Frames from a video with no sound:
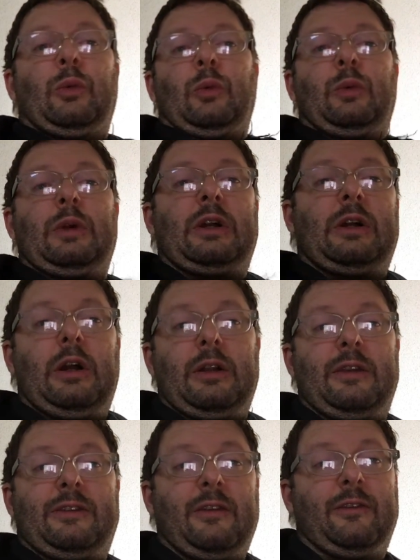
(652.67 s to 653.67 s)

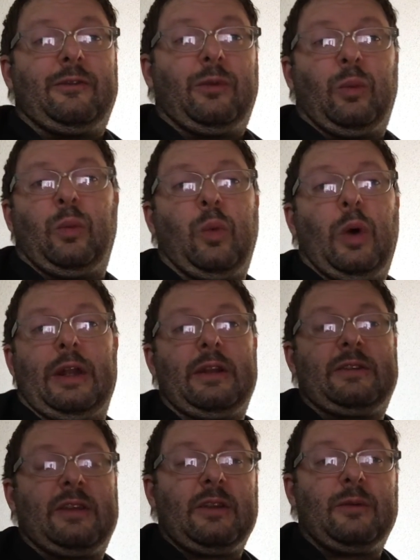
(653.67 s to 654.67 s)
regardless of what
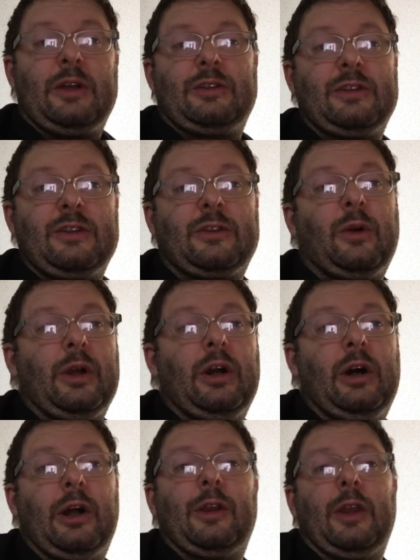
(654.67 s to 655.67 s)
acceleration is going
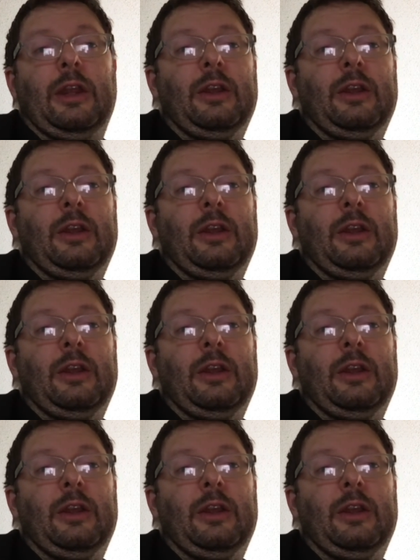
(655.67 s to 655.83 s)
on,